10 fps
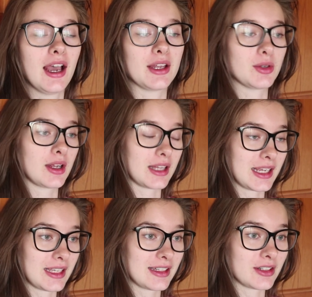I do not
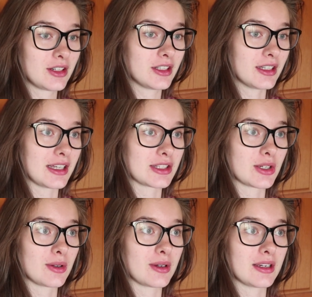like it at all. And
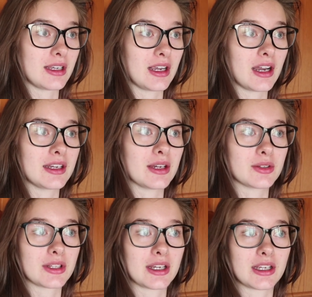so it got
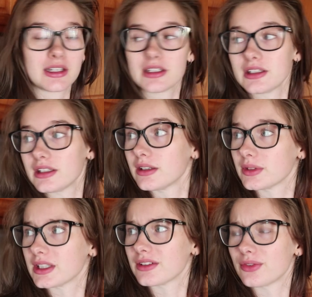down to like, it
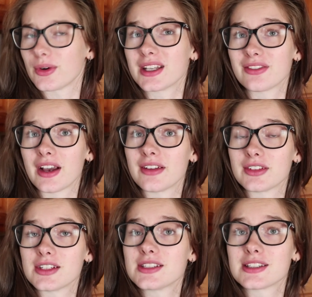was like 45
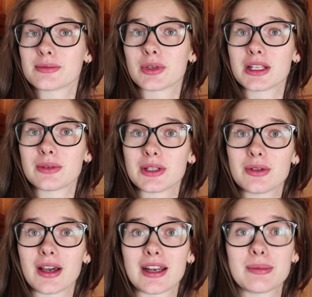degrees this morning when
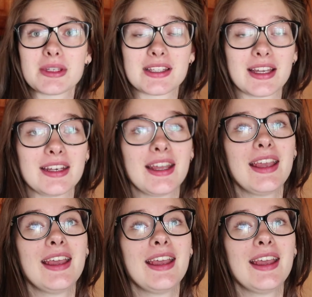Luke got up, he said.